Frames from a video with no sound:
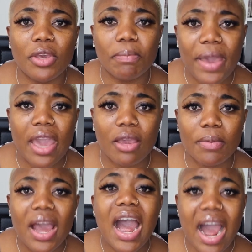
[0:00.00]
me, babe,
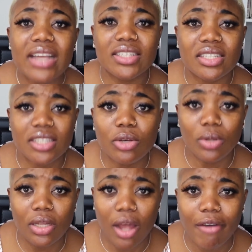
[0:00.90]
I still
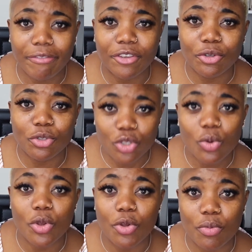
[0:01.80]
love you to